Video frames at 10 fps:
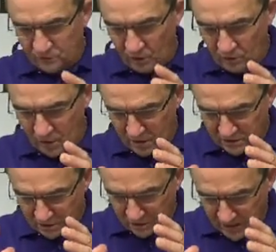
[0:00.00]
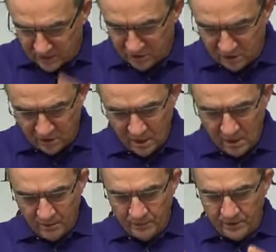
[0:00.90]
strong consolation,
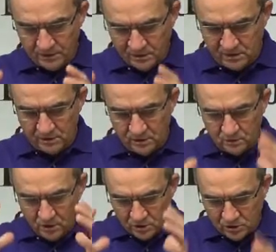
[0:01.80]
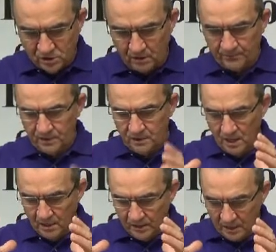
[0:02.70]
but it's still
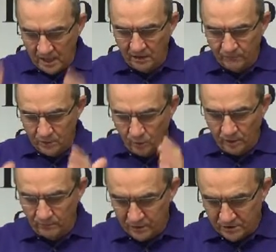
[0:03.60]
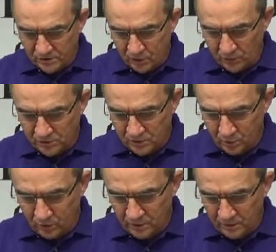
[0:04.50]
something that every one of us, notice the
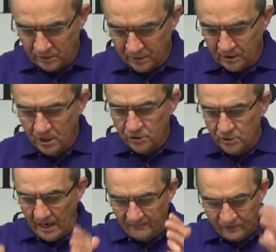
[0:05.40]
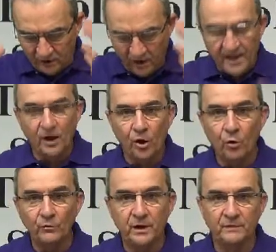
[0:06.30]
word there, you have to lay
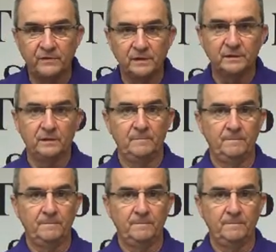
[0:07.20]
hold of it.